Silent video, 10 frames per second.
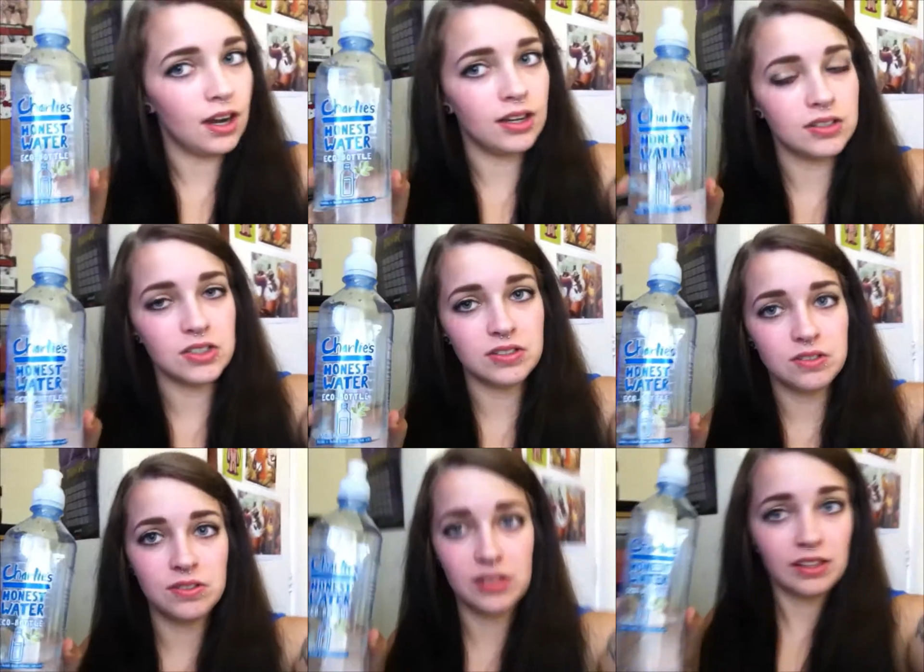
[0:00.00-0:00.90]
I
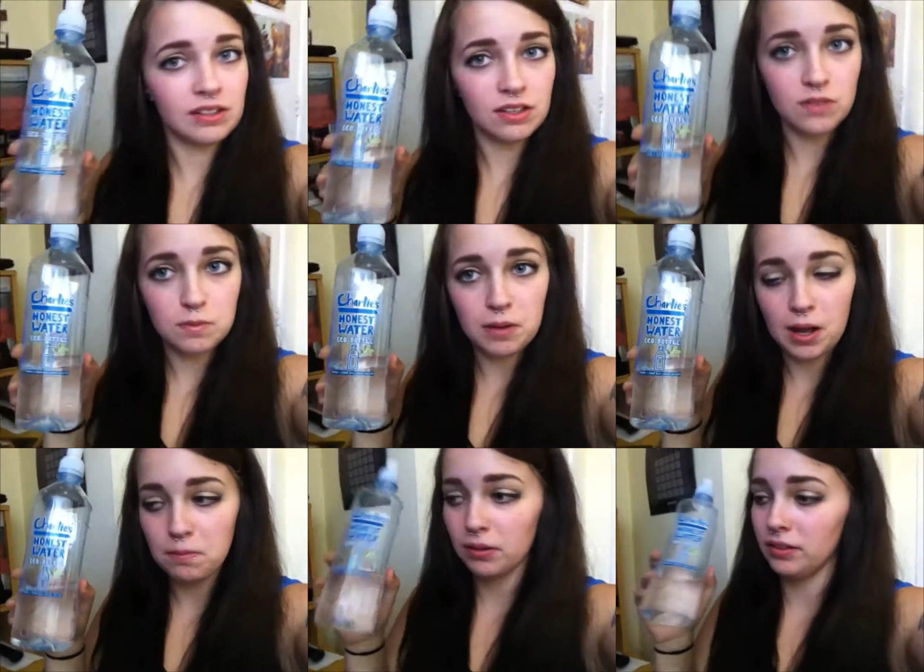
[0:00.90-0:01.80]
suggest using these over
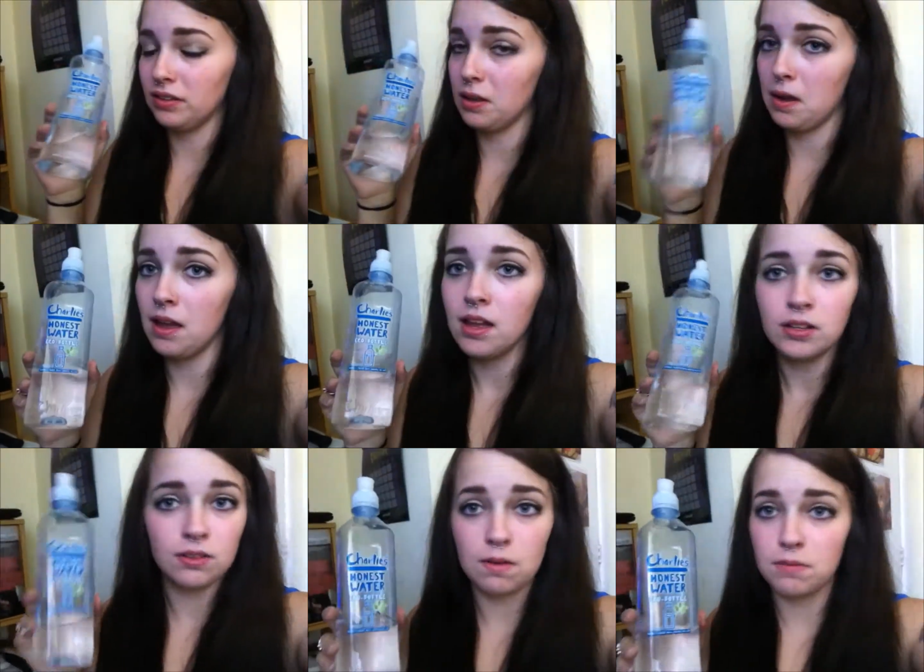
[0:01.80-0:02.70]
pump because they
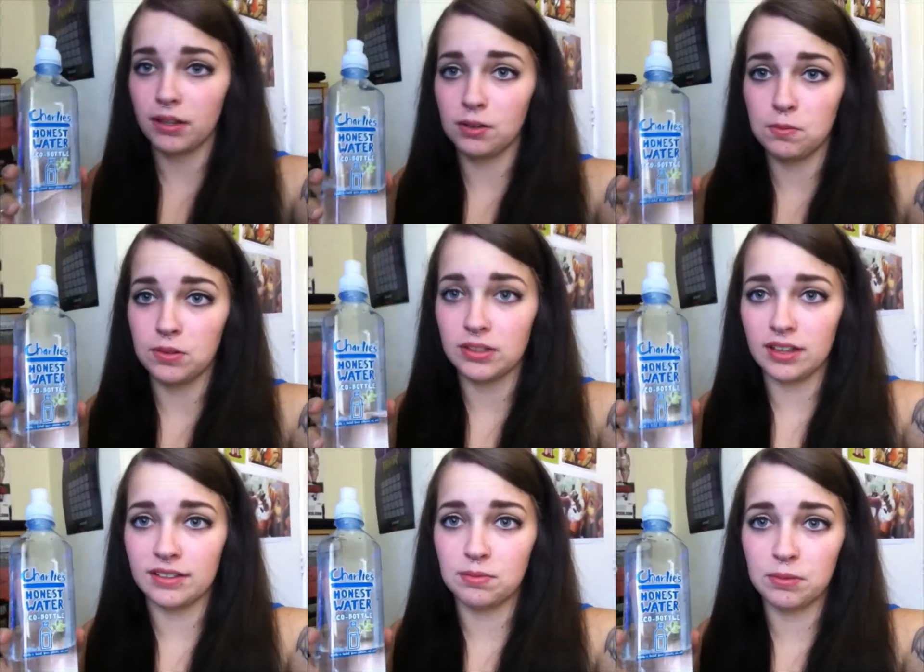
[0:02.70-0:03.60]
don't make your water
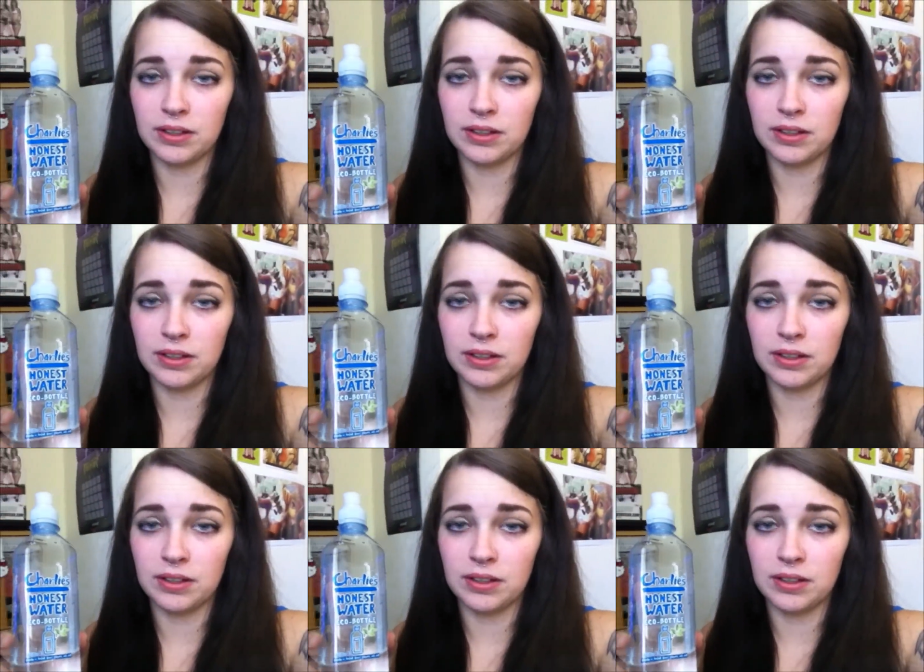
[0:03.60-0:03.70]
taste